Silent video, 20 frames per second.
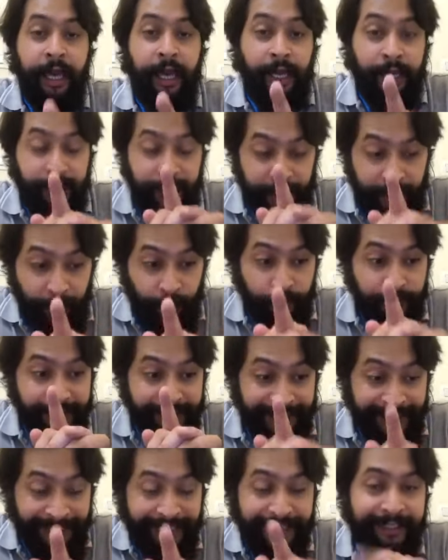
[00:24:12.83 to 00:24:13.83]
Now
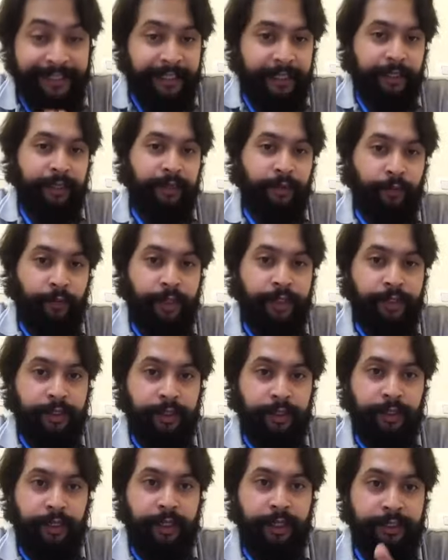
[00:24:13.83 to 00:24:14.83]
second thing,
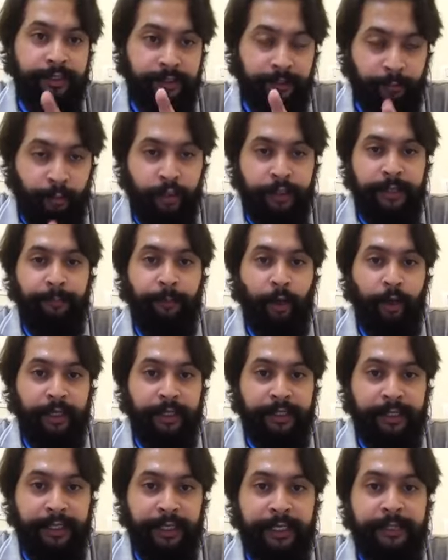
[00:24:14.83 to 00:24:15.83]
which is the most
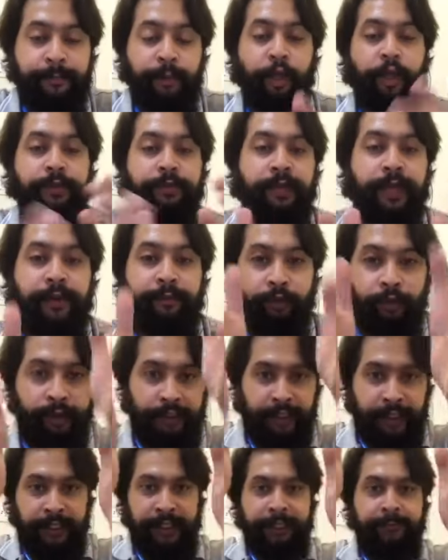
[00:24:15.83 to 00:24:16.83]
important thing, is because we have to
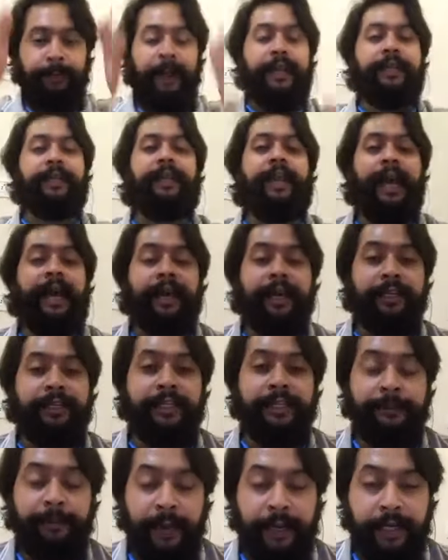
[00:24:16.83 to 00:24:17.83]
see the spinal angles and
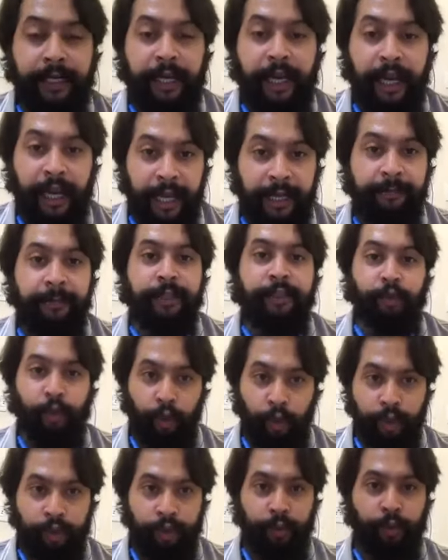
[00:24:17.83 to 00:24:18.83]
spinal alignments
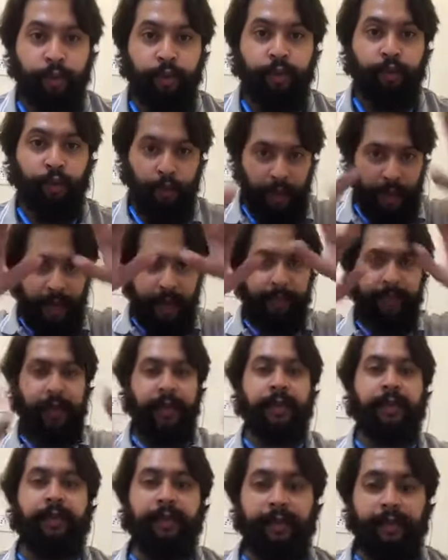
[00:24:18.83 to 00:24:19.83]
also. So
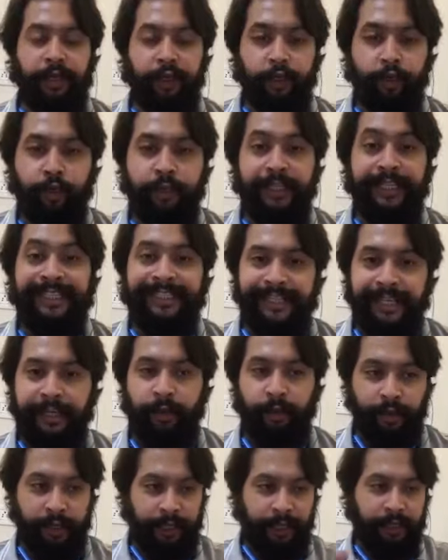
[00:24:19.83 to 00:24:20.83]
I'll use a stick,
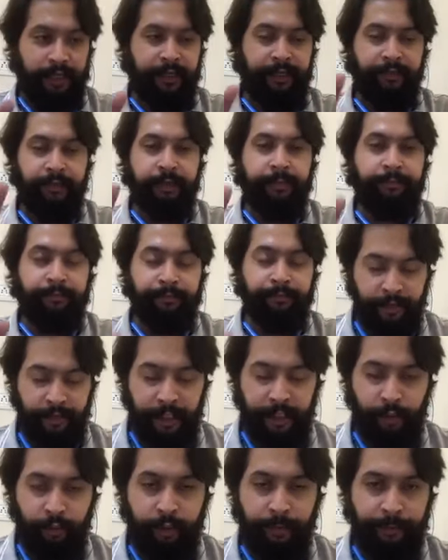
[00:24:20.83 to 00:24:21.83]
or I'll give a
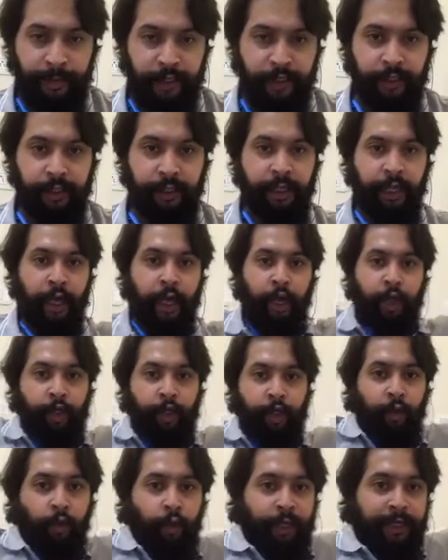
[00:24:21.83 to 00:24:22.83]
stick to the patient
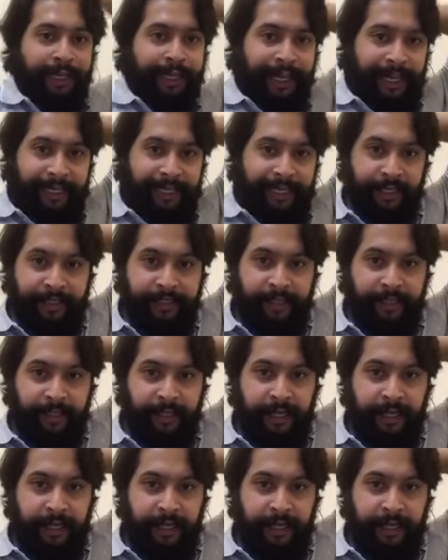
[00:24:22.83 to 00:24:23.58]
to hold it like this.